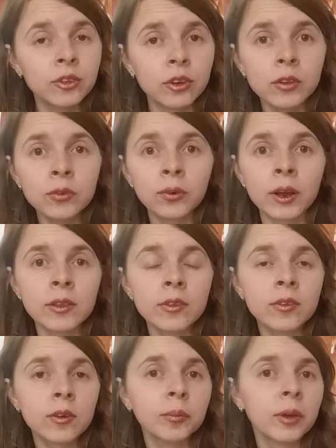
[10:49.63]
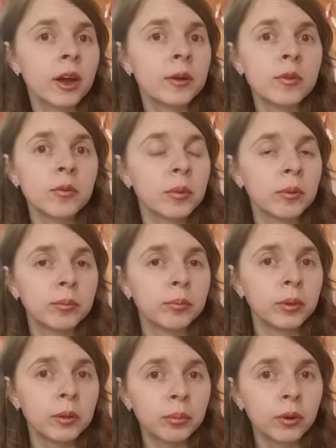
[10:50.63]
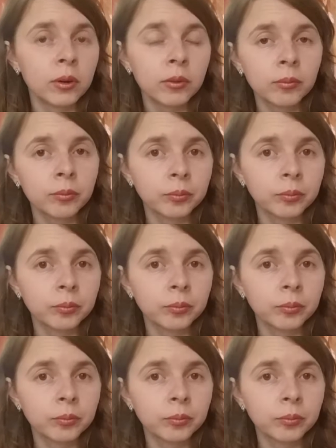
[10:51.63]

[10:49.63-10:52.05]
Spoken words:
just friends. Sometimes people